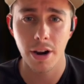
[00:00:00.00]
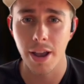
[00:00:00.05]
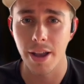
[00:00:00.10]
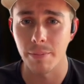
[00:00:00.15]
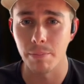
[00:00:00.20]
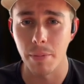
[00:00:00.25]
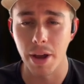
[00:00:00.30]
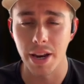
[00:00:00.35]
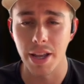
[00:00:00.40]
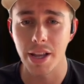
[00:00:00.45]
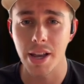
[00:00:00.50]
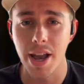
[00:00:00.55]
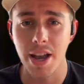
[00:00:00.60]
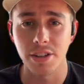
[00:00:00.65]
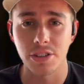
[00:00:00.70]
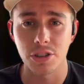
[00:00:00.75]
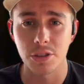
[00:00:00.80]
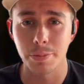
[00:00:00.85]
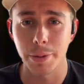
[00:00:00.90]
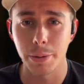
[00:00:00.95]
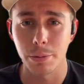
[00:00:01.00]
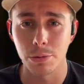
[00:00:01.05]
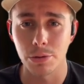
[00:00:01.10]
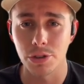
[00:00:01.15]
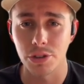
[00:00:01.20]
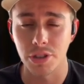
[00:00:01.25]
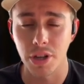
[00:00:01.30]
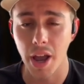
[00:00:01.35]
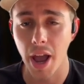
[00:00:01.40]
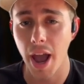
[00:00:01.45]
In many cases, people
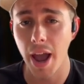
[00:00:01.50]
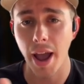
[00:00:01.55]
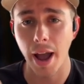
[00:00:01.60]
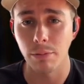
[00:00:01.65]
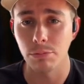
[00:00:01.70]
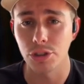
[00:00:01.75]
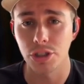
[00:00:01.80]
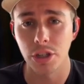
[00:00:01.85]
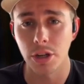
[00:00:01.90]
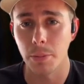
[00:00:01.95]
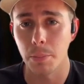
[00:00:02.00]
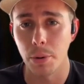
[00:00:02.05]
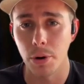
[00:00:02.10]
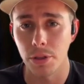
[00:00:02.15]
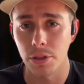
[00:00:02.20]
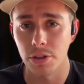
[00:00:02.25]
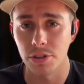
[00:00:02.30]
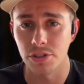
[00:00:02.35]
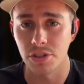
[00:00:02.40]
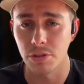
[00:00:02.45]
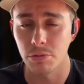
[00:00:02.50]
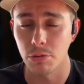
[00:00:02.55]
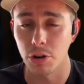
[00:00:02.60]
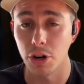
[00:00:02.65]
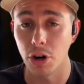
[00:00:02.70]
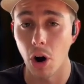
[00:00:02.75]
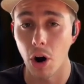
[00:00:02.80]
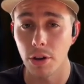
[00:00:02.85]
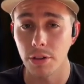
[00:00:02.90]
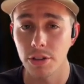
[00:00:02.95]
just say, hey, I'm just going to put this in
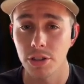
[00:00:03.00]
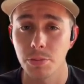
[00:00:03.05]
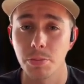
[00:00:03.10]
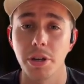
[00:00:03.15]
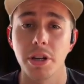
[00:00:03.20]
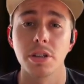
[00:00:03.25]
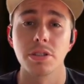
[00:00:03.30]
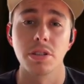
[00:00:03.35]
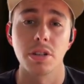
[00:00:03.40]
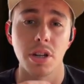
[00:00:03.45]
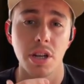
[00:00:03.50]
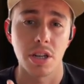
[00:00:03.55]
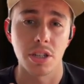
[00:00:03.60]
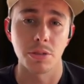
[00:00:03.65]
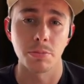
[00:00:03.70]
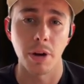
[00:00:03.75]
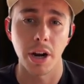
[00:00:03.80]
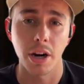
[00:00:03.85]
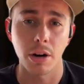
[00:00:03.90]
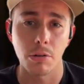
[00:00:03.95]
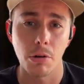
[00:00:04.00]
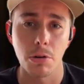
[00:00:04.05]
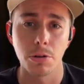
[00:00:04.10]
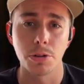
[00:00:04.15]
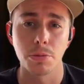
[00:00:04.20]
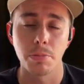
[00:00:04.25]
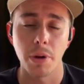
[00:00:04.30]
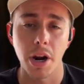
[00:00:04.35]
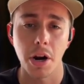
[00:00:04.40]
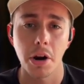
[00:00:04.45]
regardless because it is my
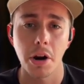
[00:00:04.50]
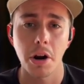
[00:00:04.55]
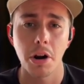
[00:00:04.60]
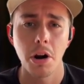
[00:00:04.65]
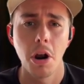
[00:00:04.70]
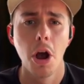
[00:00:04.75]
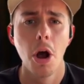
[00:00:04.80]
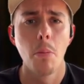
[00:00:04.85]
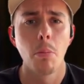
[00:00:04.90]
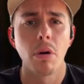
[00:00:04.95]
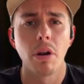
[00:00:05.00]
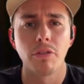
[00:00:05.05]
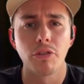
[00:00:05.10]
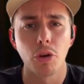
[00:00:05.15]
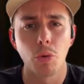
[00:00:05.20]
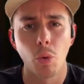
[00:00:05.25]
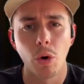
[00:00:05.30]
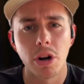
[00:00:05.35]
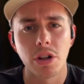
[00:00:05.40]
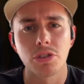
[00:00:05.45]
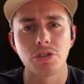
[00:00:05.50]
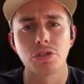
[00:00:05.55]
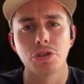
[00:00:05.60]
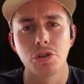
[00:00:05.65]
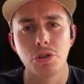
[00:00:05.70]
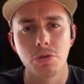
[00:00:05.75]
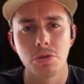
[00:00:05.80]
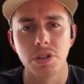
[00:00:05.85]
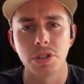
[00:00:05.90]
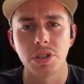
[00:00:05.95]
corrosion barrier. But if you wanted
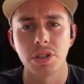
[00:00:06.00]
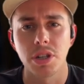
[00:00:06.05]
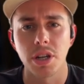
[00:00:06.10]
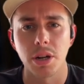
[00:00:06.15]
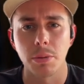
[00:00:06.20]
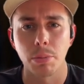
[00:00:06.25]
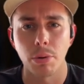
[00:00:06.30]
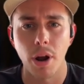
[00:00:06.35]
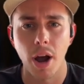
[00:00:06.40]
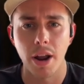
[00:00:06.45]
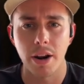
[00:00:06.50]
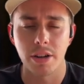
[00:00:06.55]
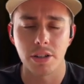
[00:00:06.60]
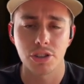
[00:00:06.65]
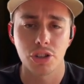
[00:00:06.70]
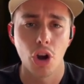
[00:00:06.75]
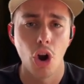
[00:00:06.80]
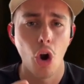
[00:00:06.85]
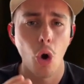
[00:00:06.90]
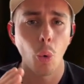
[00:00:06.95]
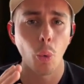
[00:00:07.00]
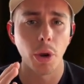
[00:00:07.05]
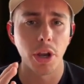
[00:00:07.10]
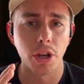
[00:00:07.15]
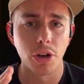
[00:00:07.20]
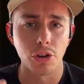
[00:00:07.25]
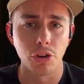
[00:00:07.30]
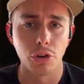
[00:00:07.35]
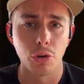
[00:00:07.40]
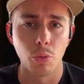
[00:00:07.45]
2 distinct products, we
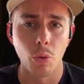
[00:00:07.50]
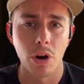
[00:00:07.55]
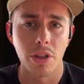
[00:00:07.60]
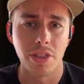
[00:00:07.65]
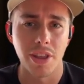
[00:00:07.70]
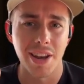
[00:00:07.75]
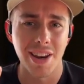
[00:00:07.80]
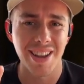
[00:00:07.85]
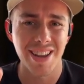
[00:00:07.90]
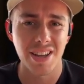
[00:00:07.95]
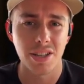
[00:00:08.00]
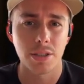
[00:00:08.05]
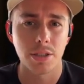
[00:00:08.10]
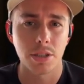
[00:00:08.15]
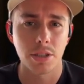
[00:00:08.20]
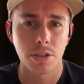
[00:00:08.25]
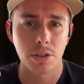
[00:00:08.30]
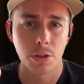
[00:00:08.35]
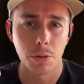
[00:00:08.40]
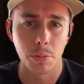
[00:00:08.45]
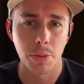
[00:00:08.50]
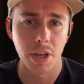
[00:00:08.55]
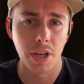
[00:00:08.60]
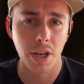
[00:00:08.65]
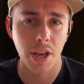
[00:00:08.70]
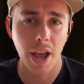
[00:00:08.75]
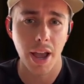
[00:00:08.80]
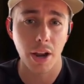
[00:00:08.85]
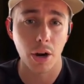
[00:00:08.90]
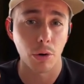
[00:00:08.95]
can do one that is to
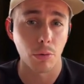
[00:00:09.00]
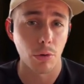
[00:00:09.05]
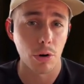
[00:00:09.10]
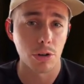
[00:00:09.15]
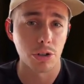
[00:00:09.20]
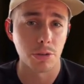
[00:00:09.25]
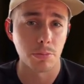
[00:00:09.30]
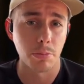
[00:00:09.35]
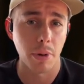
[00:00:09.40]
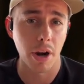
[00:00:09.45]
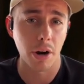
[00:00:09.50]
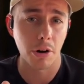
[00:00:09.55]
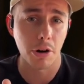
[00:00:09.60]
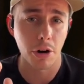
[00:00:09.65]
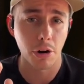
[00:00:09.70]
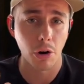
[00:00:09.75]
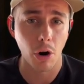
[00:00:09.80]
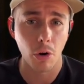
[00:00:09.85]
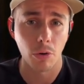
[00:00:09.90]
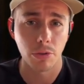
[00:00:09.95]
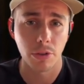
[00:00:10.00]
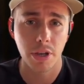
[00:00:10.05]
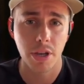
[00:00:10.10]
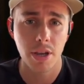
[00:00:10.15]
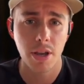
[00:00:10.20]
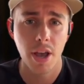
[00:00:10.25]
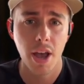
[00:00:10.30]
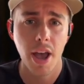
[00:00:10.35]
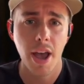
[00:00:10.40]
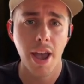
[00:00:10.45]
be a corrosion barrier
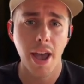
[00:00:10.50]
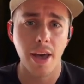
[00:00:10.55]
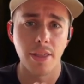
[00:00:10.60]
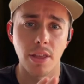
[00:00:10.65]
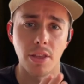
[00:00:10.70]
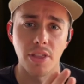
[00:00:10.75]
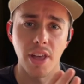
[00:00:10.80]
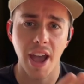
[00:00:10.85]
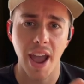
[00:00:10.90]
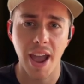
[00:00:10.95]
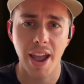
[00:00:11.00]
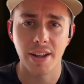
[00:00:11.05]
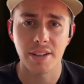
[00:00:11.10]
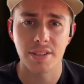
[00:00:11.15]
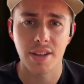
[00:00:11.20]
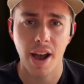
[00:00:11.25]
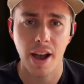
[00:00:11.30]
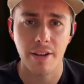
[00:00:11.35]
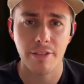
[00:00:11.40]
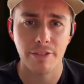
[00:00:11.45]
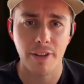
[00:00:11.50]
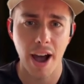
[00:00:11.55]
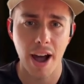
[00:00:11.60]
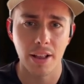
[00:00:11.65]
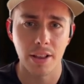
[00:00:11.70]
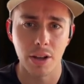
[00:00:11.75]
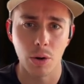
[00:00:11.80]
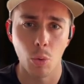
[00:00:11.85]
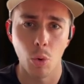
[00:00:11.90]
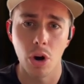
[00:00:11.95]
only, and then the
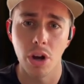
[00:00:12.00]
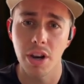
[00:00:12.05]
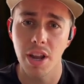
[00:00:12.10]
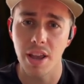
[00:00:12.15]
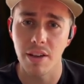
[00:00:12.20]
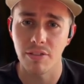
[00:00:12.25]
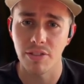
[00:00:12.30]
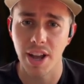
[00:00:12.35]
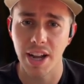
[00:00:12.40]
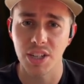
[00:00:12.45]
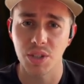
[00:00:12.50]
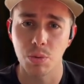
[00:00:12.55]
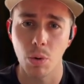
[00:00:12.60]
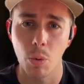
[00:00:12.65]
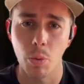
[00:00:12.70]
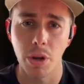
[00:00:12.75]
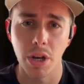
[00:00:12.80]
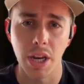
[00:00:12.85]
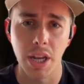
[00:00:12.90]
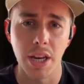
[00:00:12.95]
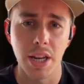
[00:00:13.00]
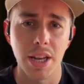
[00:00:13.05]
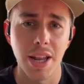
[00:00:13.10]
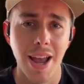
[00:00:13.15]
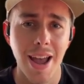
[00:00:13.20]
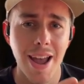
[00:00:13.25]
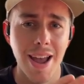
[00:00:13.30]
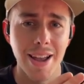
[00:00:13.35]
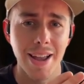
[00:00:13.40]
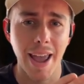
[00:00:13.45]
anti-fouling one, if that's what we needed,
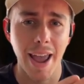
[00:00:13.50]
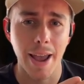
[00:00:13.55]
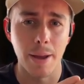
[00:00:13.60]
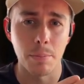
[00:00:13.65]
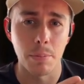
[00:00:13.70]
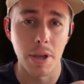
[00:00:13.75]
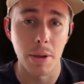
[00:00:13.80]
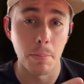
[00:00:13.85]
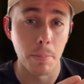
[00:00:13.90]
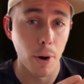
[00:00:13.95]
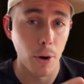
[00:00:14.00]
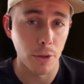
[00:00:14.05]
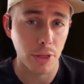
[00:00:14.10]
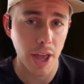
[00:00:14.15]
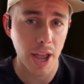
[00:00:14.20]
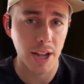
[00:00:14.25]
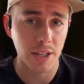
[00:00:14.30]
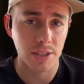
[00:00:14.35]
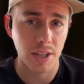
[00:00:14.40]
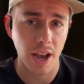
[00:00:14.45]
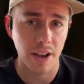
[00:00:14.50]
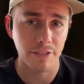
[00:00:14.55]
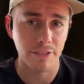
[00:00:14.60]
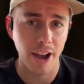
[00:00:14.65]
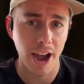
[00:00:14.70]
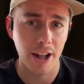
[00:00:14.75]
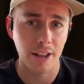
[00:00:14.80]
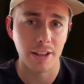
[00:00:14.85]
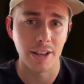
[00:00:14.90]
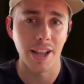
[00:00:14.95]
can be both
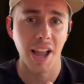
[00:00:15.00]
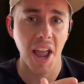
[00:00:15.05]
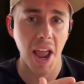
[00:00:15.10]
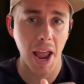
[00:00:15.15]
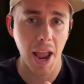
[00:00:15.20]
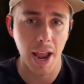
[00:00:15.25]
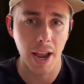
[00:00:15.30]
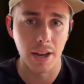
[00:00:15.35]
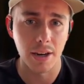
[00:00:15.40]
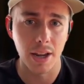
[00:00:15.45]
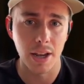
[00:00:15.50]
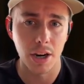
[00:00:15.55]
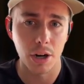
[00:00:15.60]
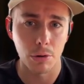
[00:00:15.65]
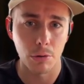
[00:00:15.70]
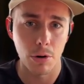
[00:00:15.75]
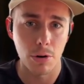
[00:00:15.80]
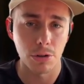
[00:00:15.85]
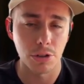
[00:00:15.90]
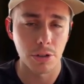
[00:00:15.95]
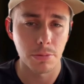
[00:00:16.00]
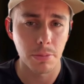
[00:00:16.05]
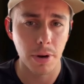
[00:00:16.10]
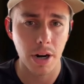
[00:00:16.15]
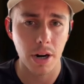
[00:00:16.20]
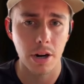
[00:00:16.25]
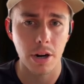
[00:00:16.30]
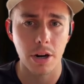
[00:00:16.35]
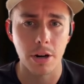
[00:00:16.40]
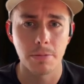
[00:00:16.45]
anti-fouling and a corrosion
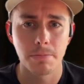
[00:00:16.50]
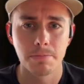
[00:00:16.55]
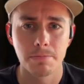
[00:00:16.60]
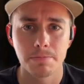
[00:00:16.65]
barrier.